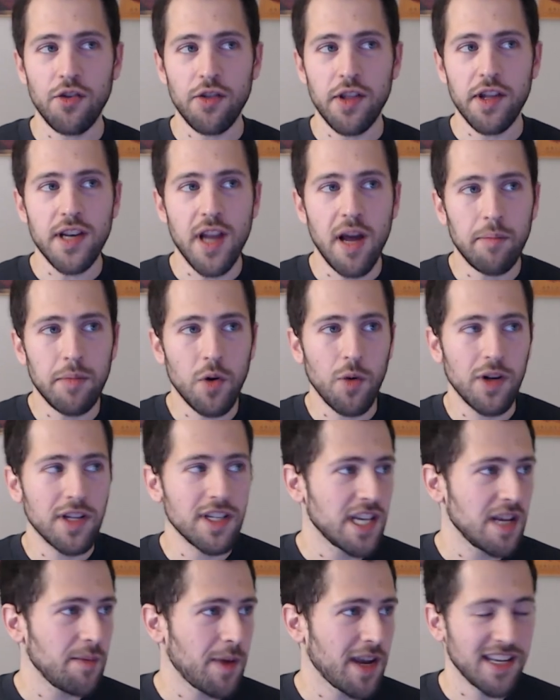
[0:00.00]
So, the number
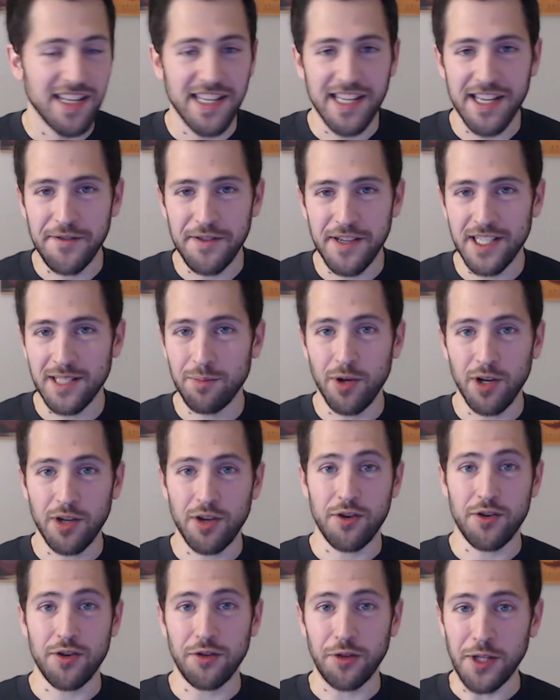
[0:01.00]
one tip I can give is
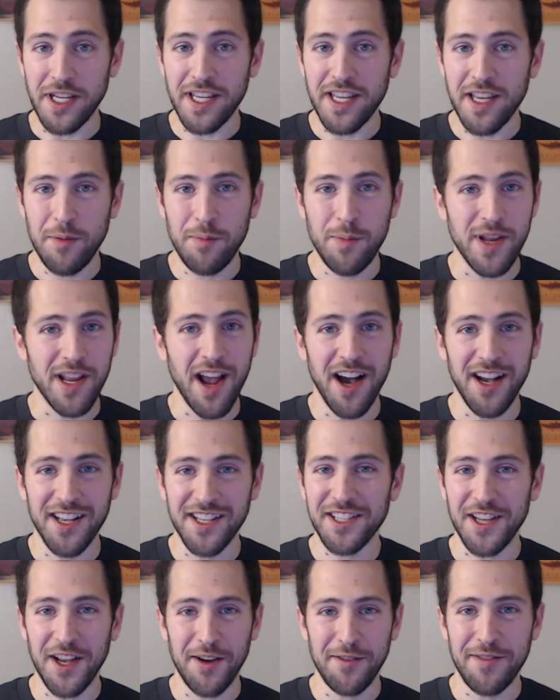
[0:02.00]
book early.
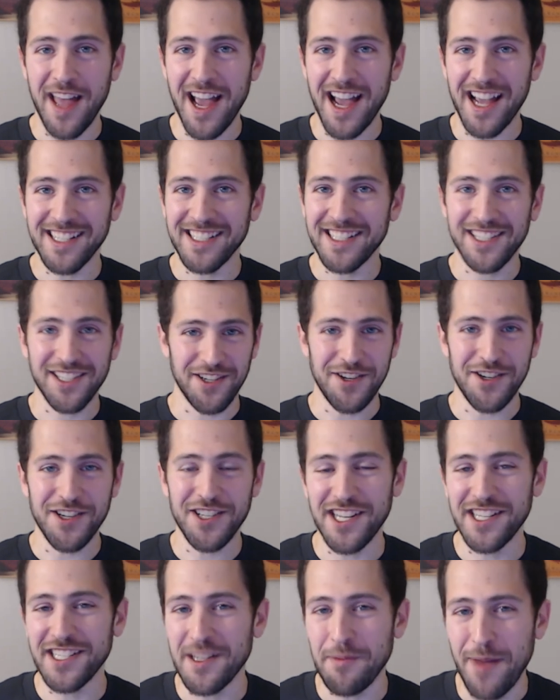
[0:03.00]
Because of that
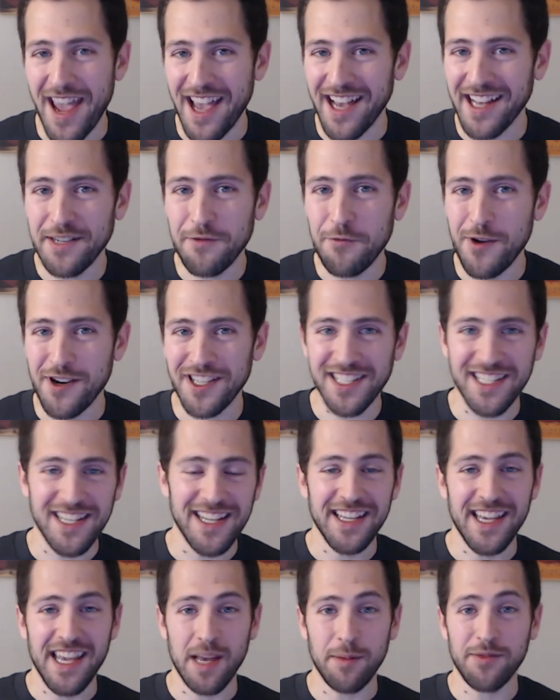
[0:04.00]
surge in demand, we're
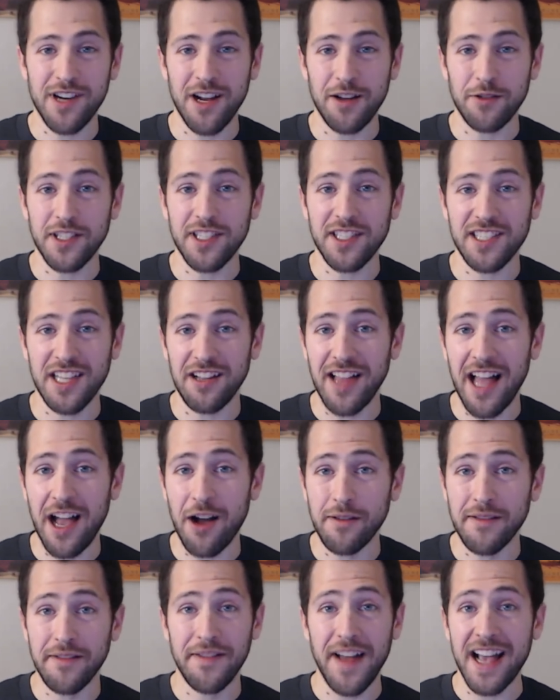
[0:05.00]
seeing campgrounds sell
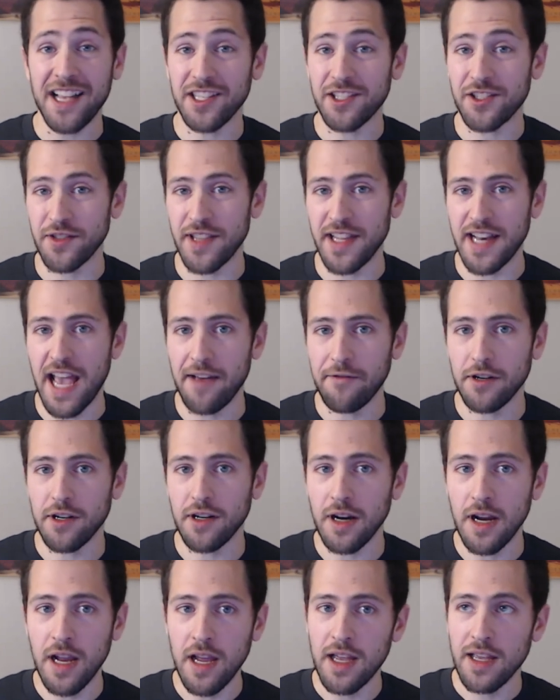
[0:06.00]
out faster than
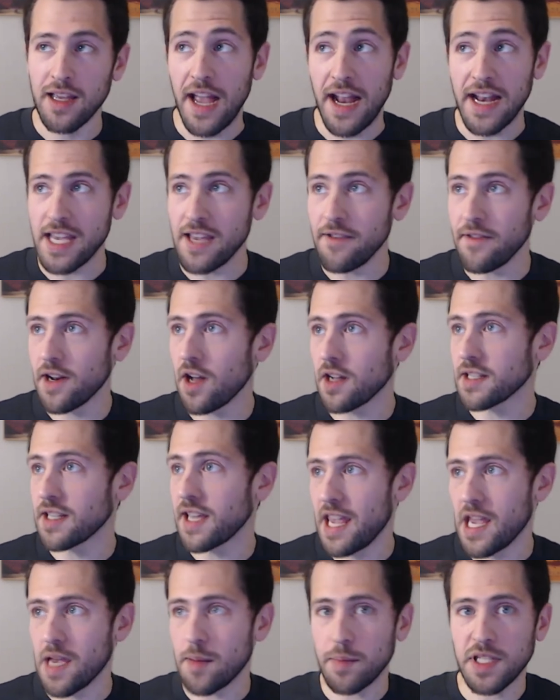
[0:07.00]
ever. And even
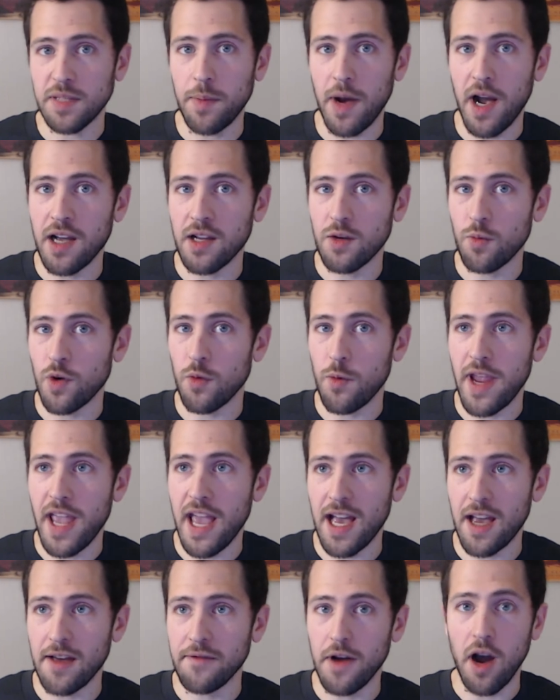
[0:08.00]
on CampSpot, where we
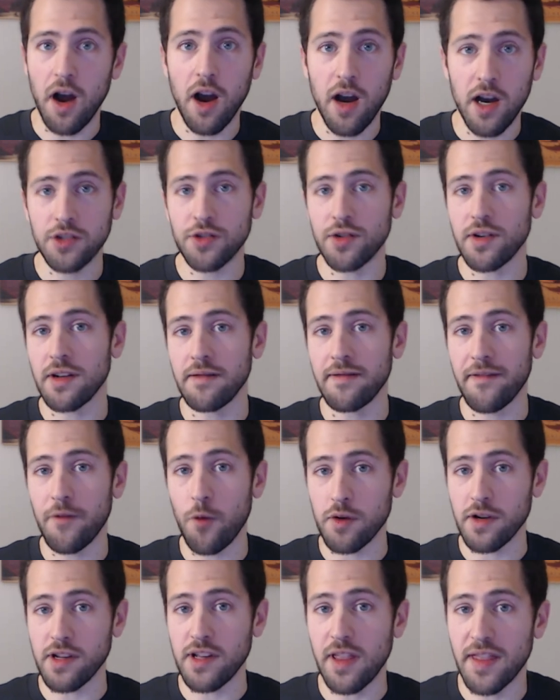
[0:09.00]
have
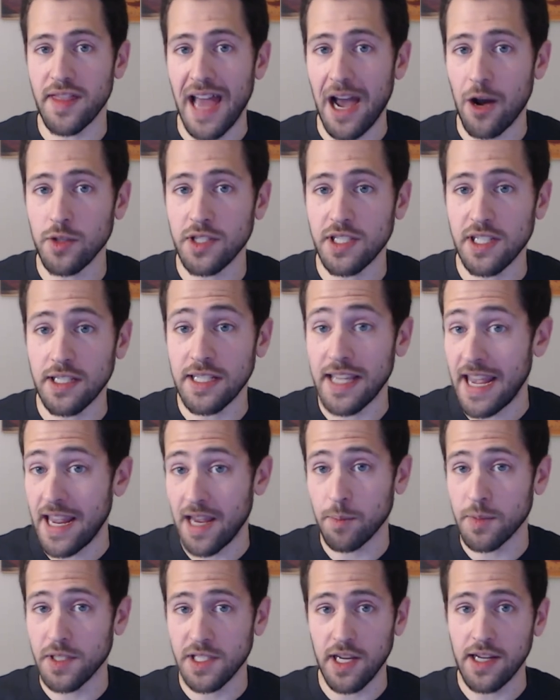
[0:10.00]
140,000
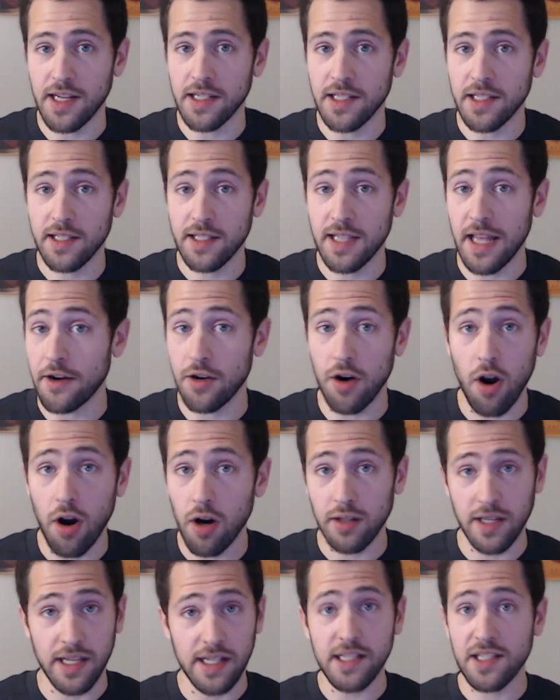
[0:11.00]
campsites that are
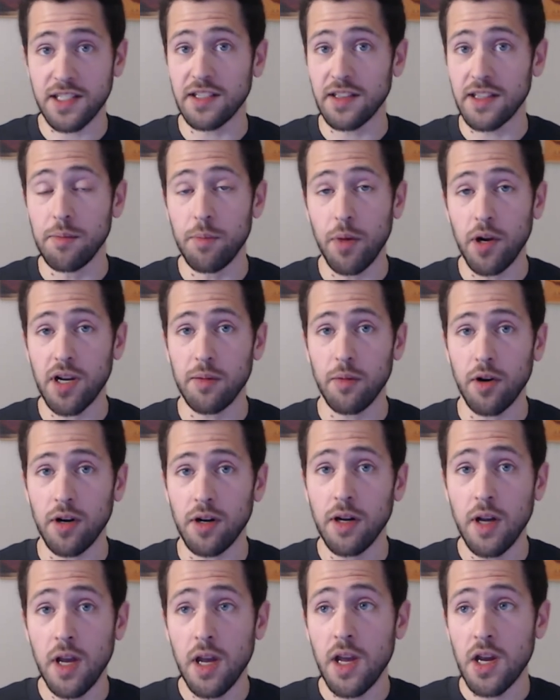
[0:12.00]
all instantly
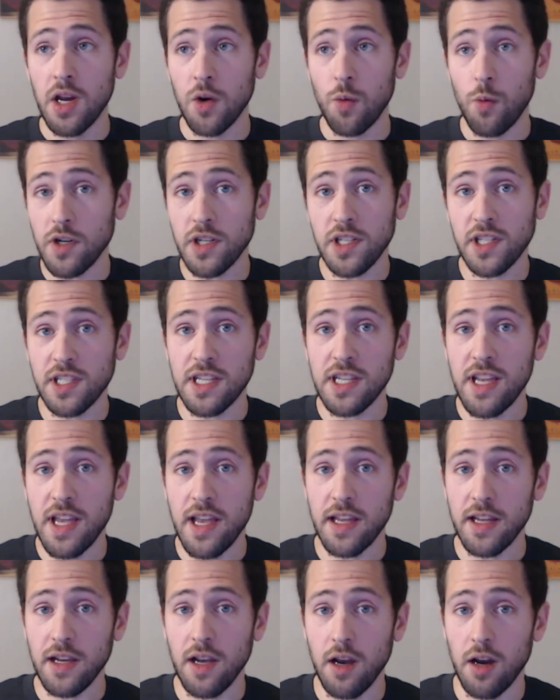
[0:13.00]
bookable, we're
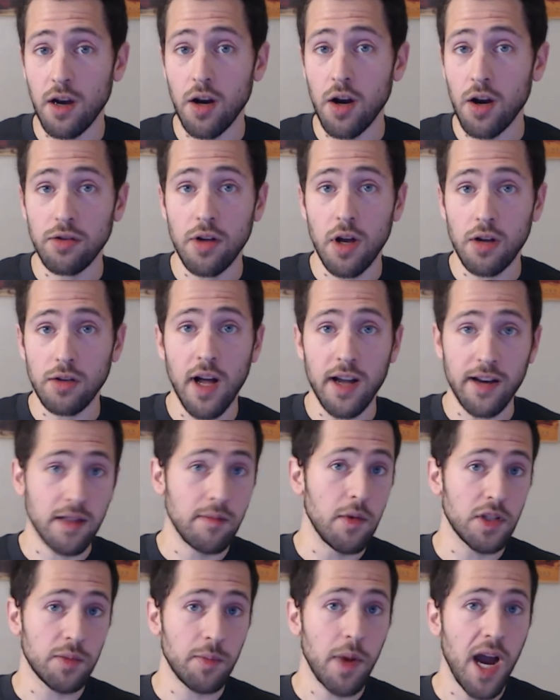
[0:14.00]
seeing a, a, lot of
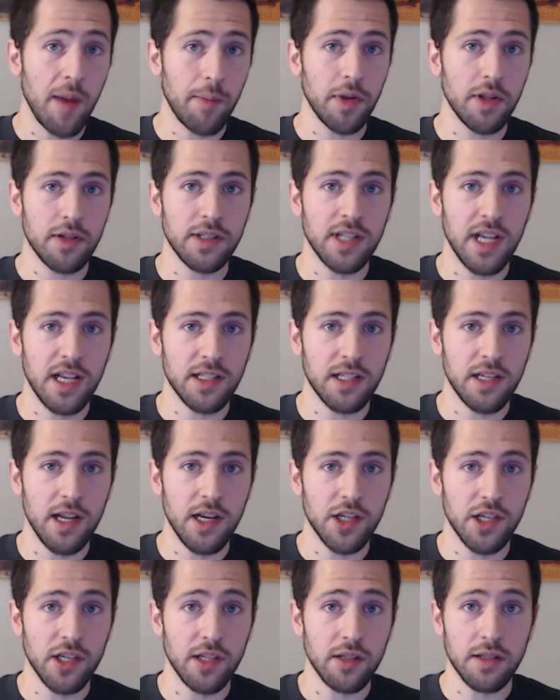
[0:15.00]
the most popular
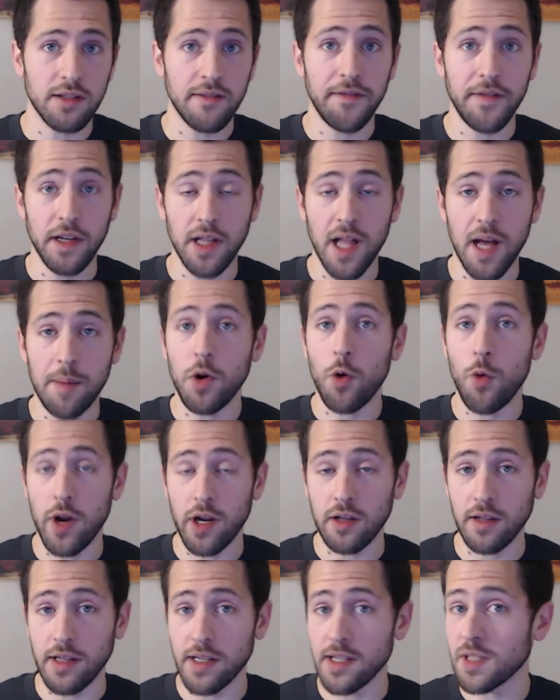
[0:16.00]
destinations fill up
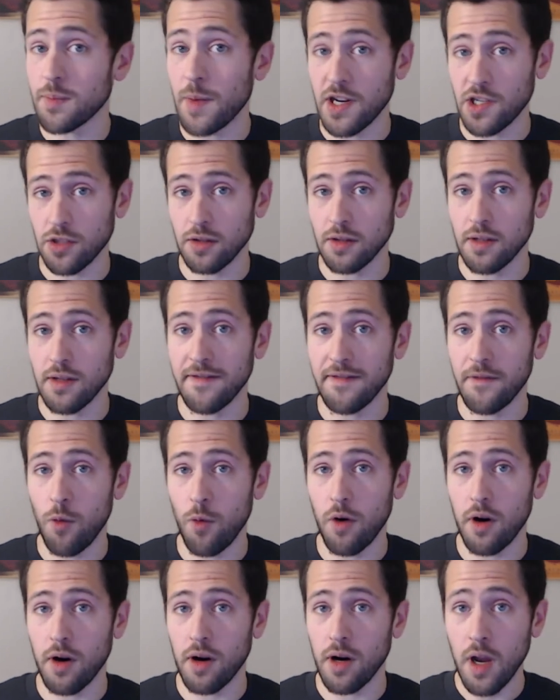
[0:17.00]
quickly, especially
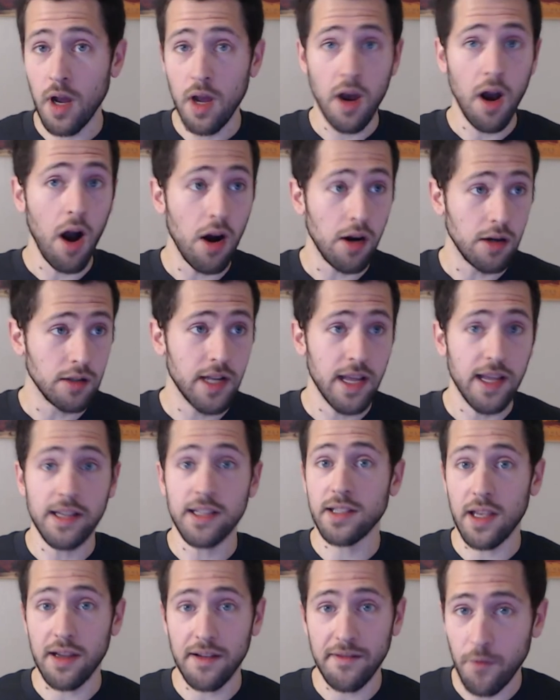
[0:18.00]
for
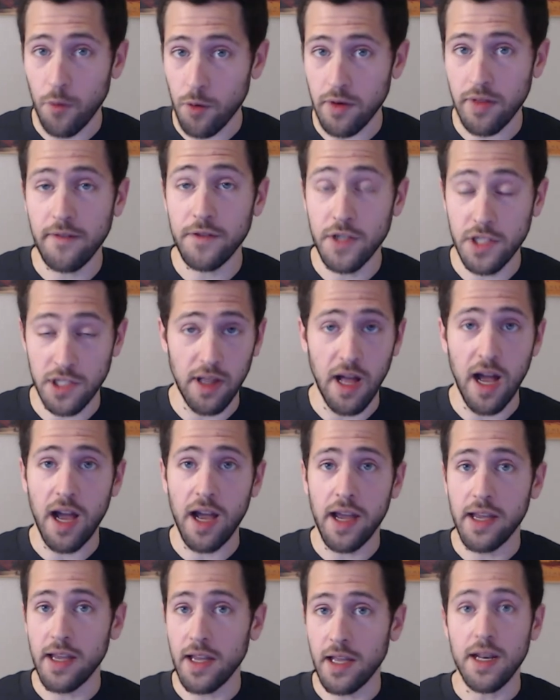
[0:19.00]
holidays like 4th of
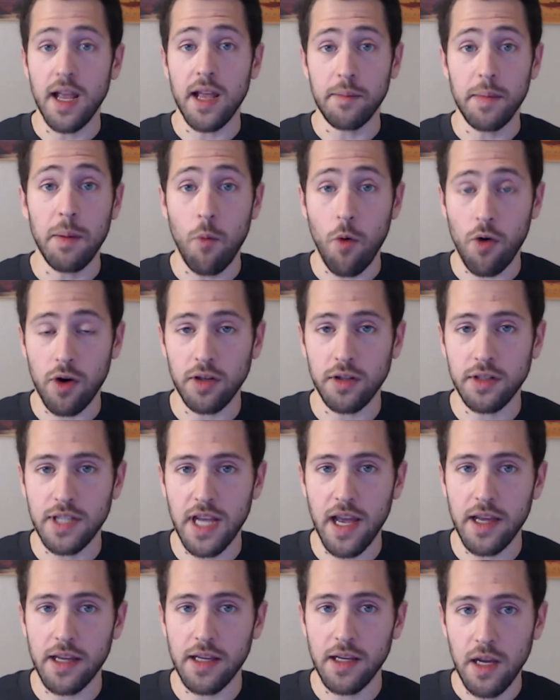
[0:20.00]
July and, and Memorial
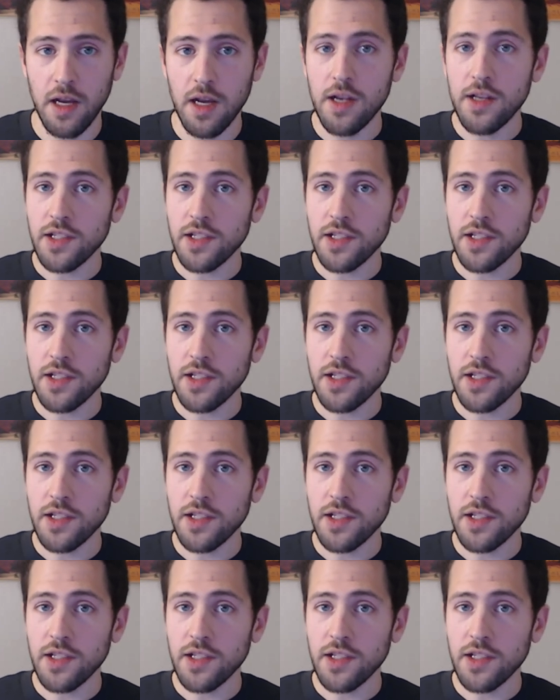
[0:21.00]
Day.